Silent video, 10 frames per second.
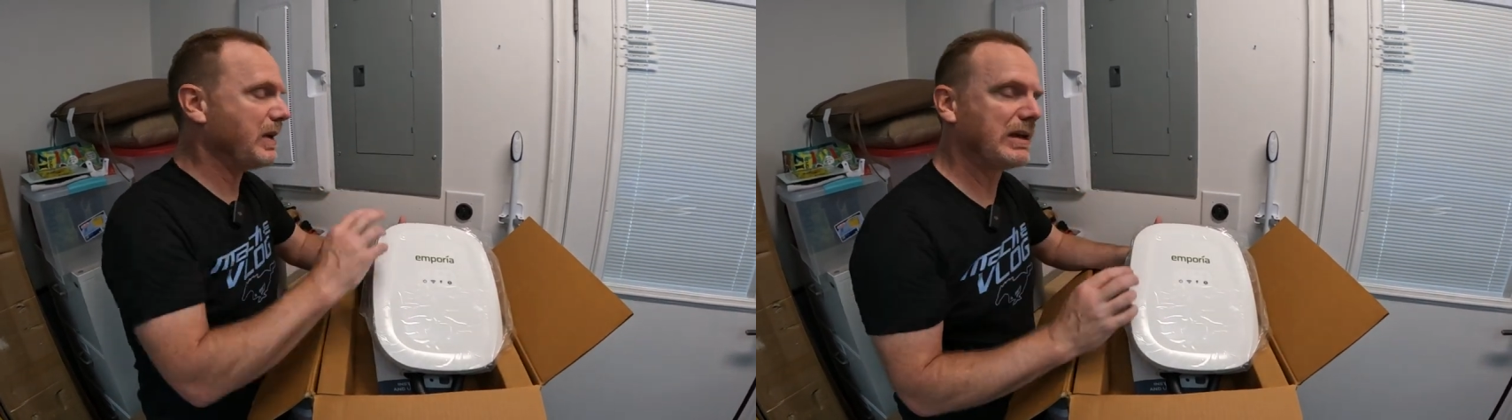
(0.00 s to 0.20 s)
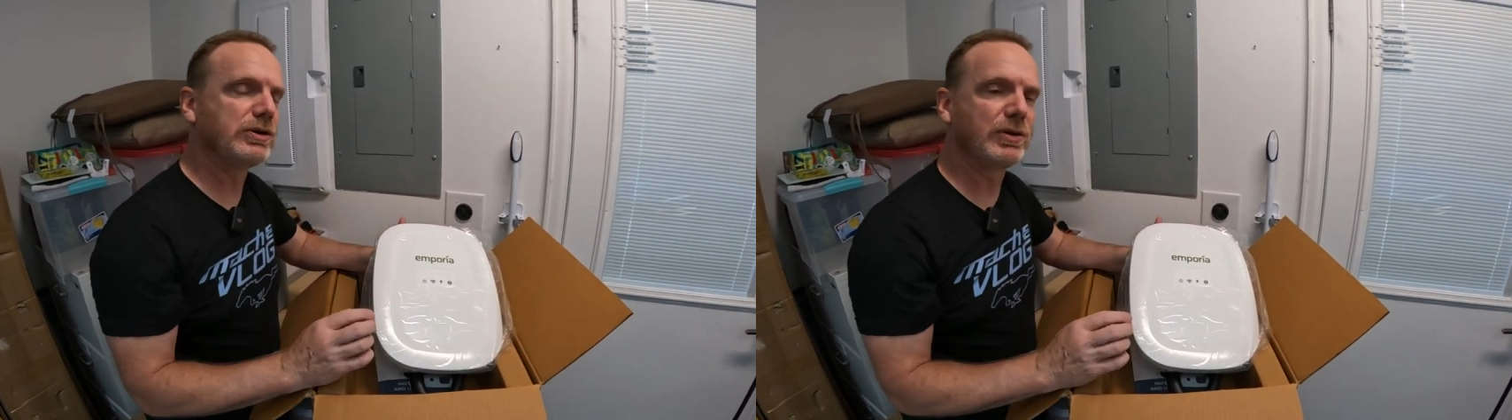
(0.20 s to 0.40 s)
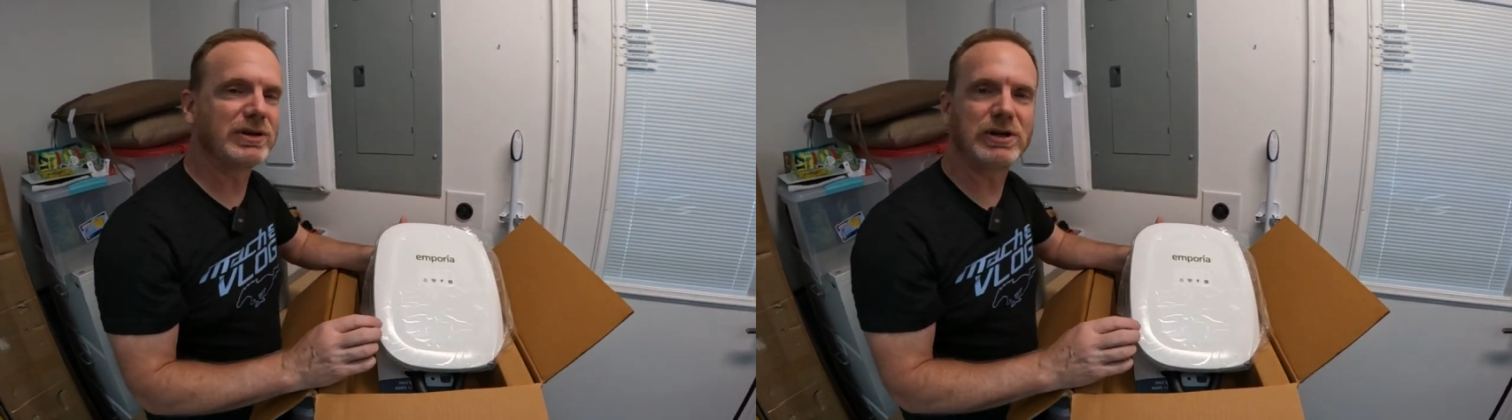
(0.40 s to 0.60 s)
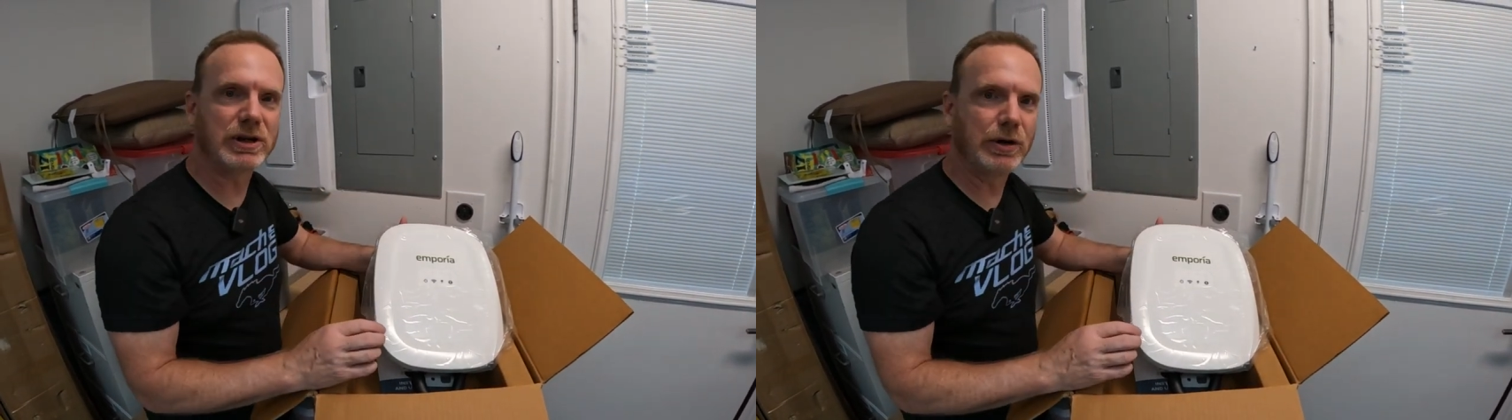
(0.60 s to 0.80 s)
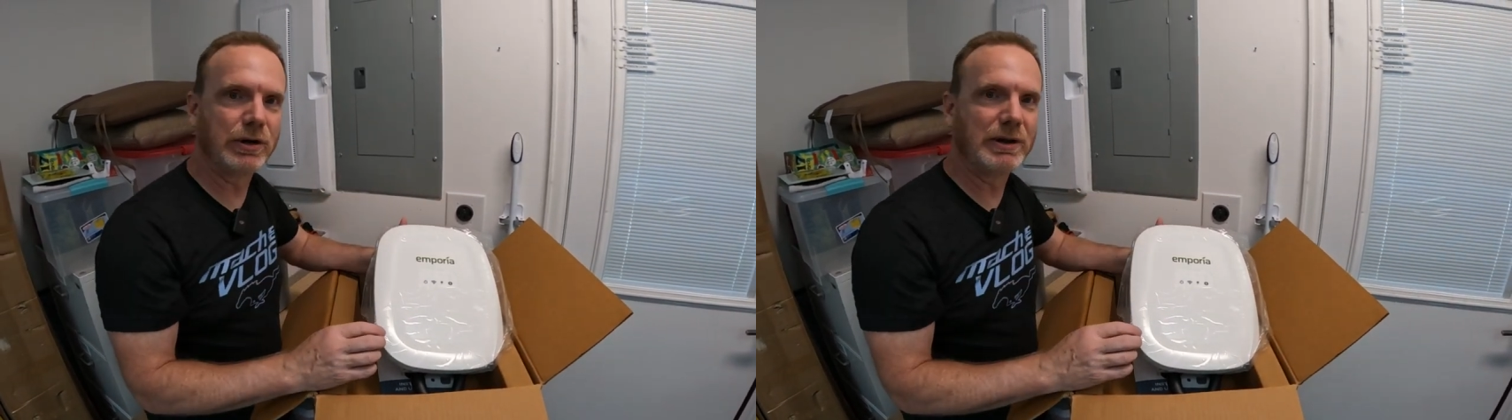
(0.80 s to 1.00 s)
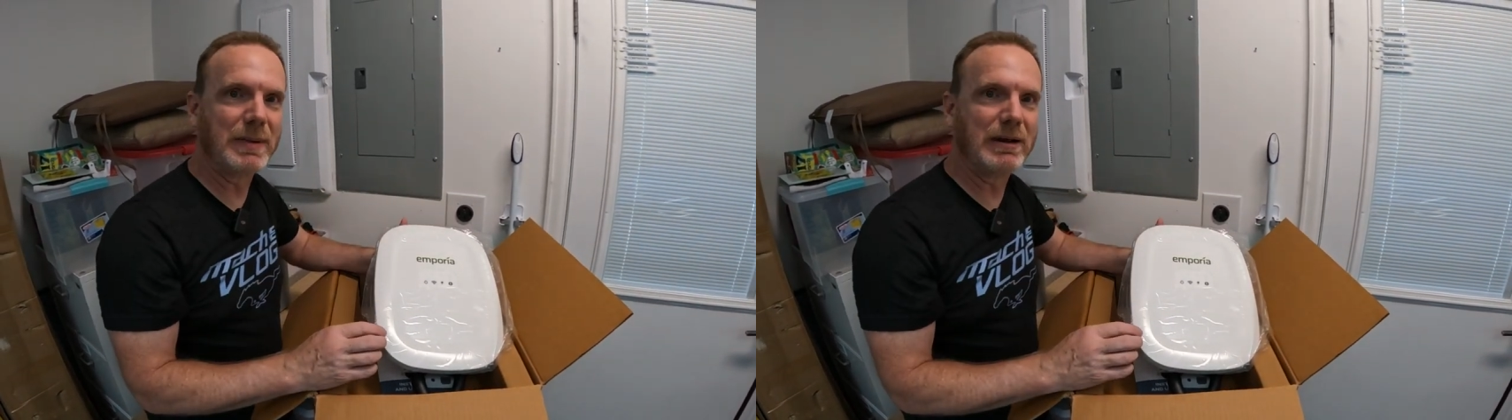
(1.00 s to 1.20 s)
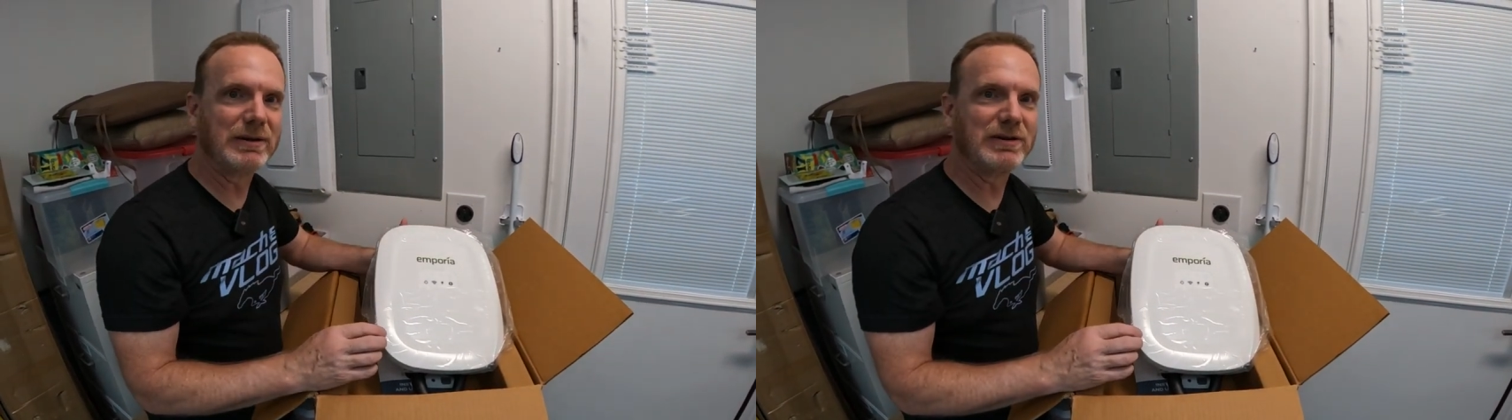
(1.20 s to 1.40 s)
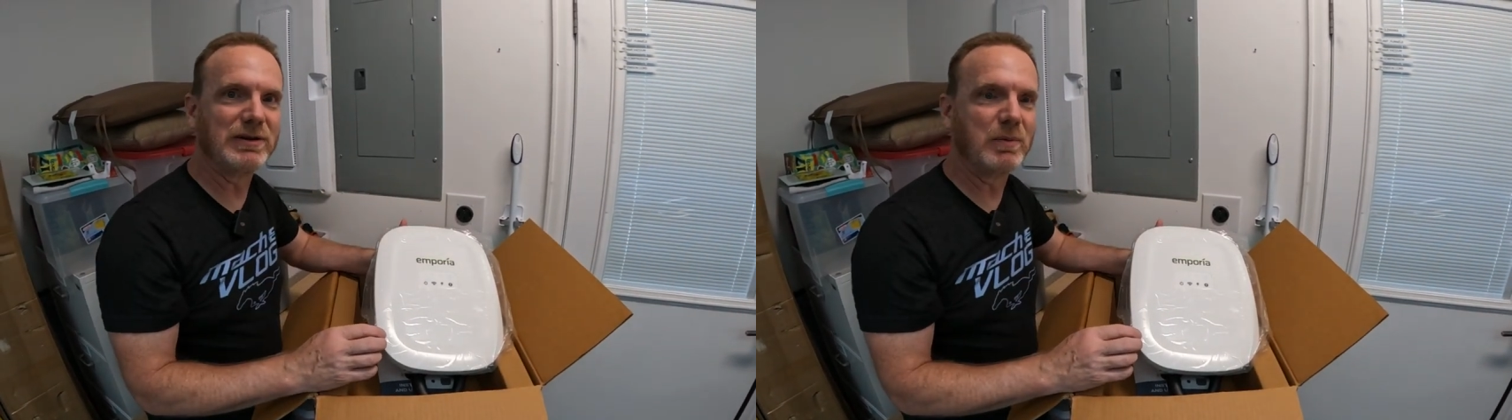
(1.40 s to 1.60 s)
make sure it's securely
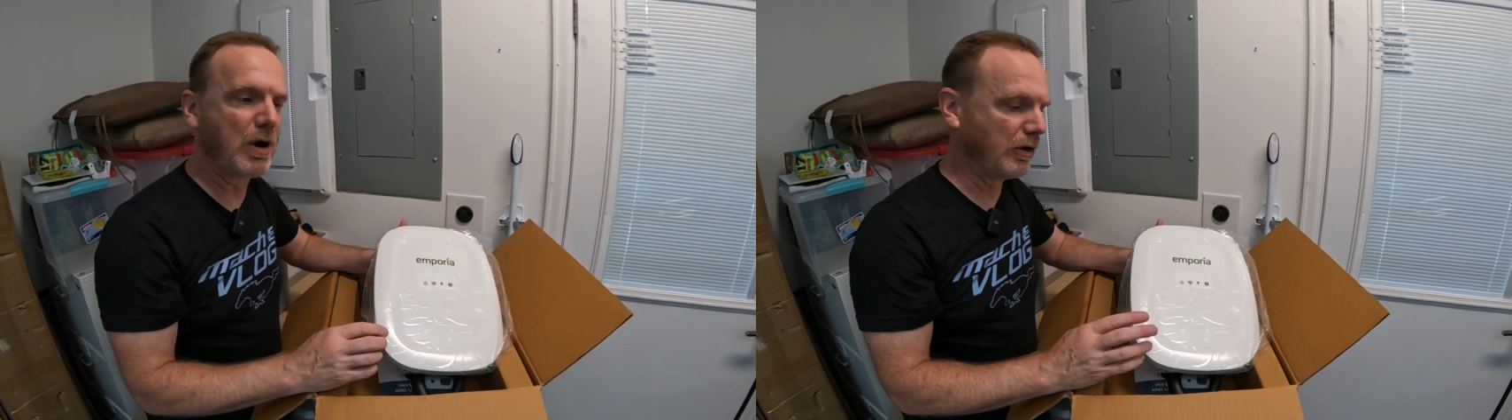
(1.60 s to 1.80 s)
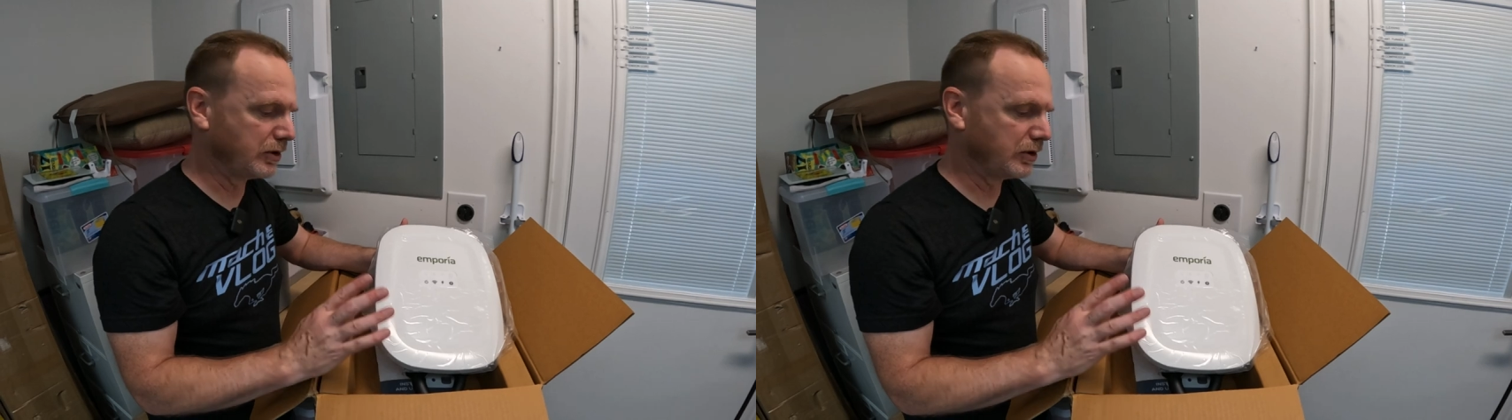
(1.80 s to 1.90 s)
mounted to the wall.